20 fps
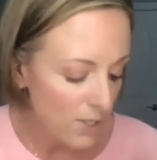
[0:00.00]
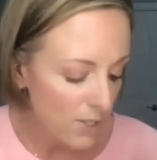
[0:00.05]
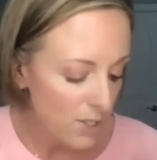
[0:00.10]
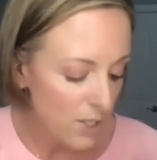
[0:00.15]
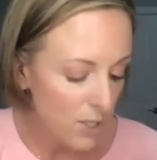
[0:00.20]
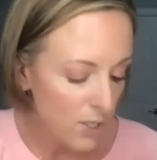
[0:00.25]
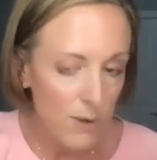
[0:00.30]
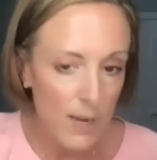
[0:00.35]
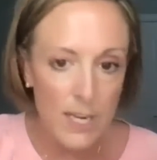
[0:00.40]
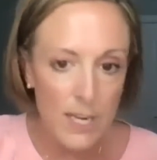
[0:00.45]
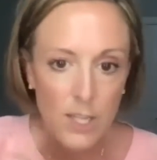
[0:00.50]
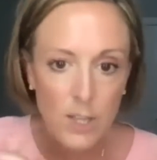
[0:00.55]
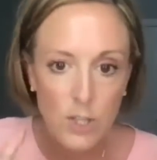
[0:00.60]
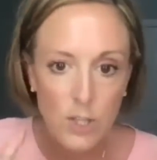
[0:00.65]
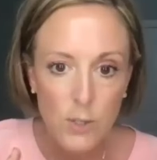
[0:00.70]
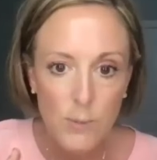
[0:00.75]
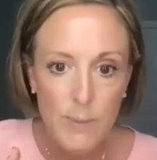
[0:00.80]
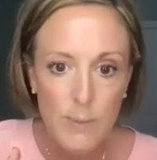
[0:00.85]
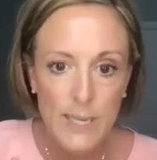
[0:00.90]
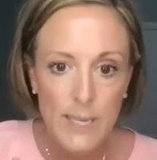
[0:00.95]
So an
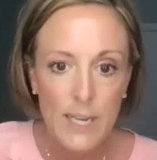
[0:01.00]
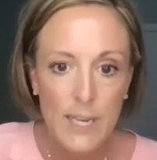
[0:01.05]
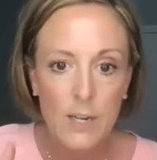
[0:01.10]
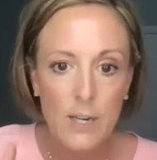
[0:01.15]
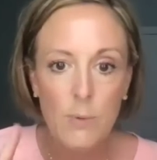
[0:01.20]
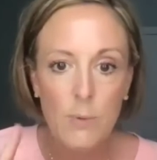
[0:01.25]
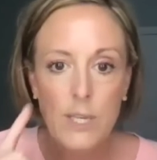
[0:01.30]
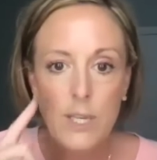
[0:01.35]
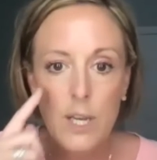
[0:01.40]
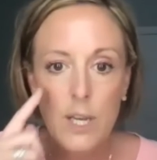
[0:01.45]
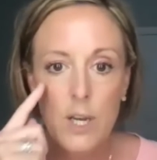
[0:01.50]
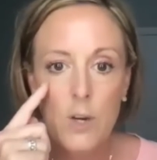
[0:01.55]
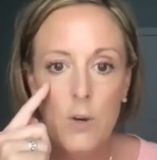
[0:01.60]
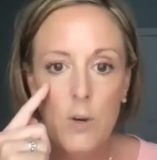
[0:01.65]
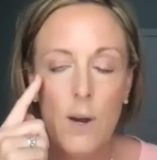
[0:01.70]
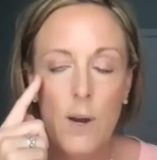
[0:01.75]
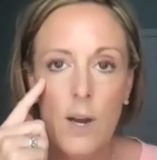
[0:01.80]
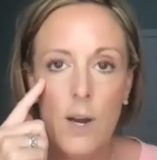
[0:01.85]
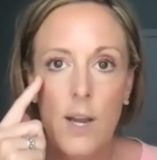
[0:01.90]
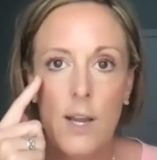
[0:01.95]
illuminator would go
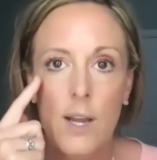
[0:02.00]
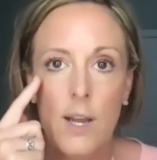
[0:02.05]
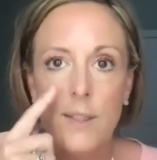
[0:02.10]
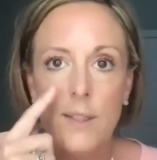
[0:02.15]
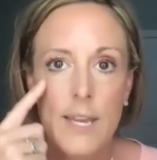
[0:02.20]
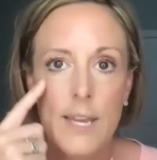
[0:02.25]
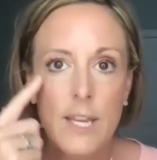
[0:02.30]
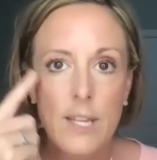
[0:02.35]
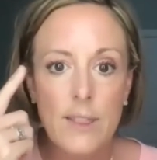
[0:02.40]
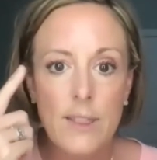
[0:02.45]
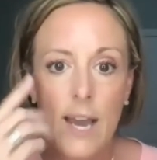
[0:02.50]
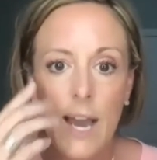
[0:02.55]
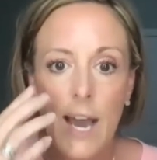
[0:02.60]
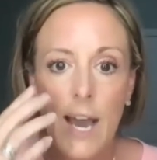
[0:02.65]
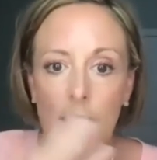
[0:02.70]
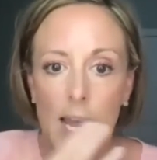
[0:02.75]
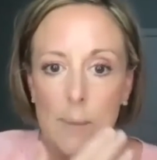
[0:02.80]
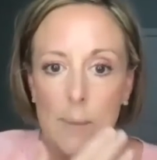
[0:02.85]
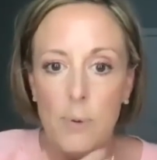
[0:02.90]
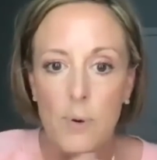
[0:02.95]
on like the
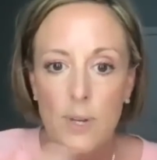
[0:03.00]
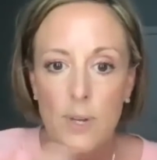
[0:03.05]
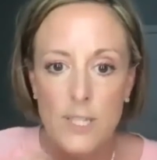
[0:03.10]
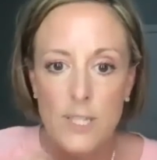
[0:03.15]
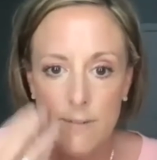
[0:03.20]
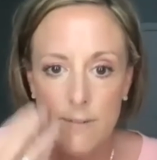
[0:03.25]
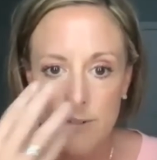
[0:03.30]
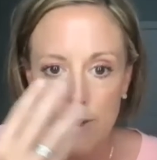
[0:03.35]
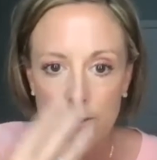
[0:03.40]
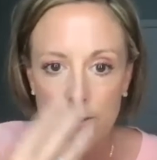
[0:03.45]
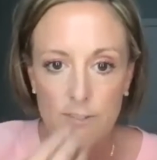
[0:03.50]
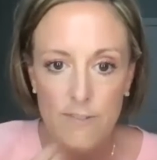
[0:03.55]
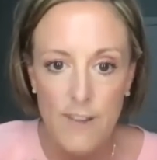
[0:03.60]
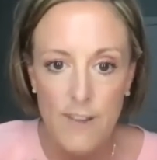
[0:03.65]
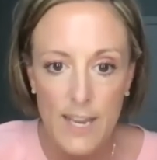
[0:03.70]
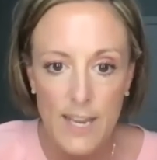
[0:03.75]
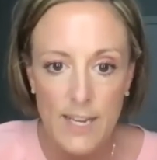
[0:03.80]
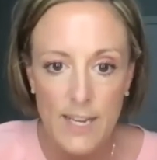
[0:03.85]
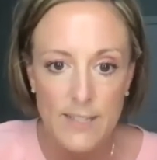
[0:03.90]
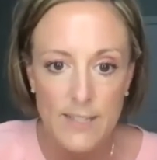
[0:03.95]
high points of your
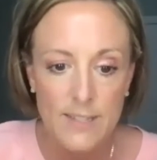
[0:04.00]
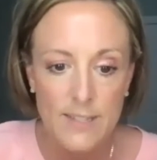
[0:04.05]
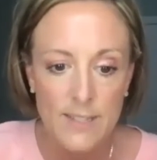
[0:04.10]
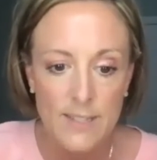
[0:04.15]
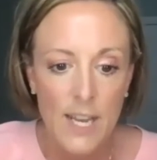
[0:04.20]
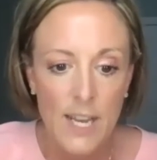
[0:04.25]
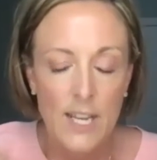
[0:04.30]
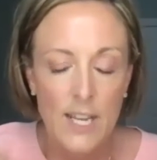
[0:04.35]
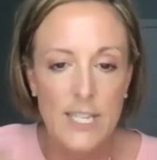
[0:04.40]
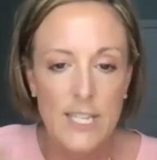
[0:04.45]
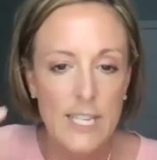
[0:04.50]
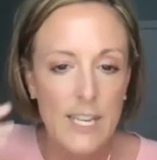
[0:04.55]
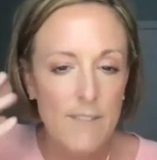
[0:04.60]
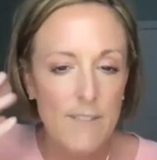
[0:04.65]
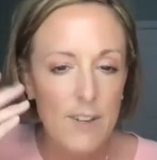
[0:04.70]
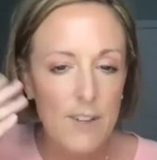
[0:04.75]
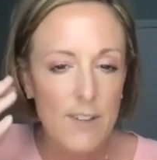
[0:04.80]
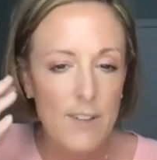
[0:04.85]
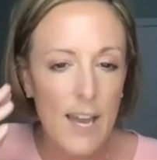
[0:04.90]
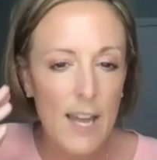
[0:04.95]
face to give
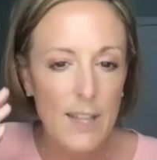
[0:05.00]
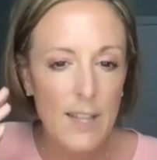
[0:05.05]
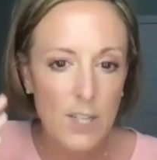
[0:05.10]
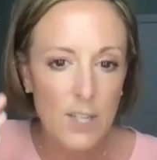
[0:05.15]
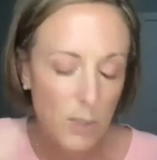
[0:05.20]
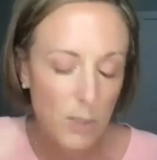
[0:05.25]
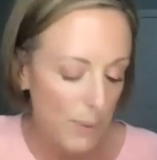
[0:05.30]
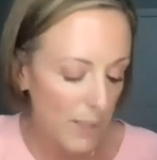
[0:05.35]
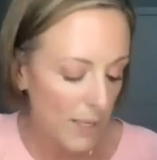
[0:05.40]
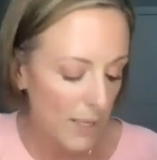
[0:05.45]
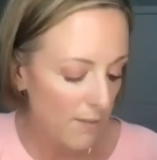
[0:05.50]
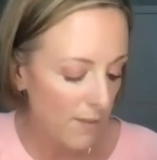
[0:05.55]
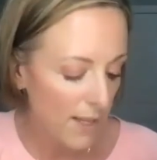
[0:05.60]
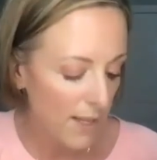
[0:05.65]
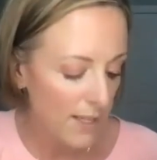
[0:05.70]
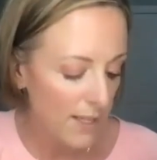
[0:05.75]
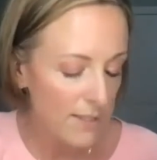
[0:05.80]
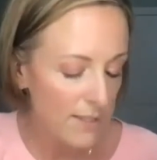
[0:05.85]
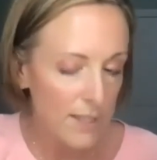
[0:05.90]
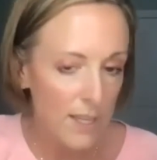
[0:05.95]
you that little bit of
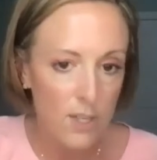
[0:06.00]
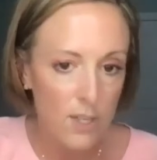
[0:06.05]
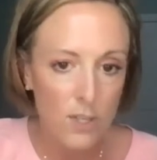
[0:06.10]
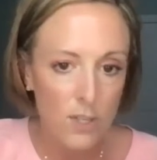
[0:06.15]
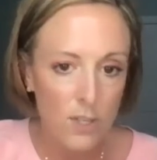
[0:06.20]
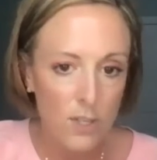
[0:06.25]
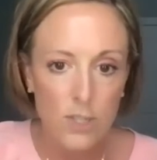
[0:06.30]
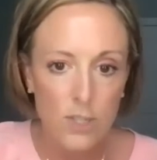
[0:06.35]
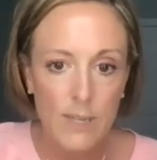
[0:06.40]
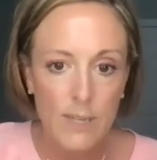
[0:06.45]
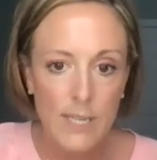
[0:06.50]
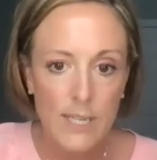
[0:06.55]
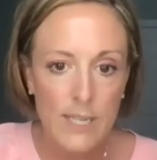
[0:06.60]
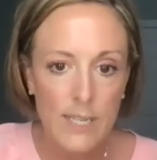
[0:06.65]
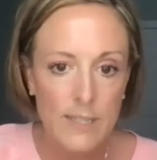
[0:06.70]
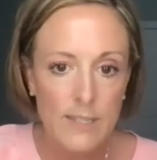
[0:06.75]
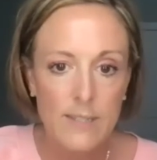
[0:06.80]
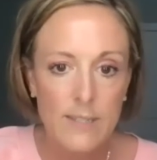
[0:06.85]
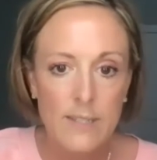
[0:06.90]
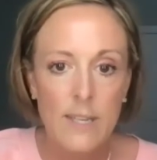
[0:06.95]
like subtle
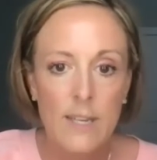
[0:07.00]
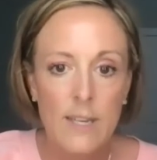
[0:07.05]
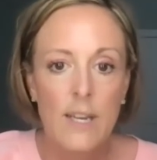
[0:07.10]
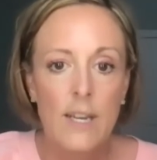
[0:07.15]
dewiness.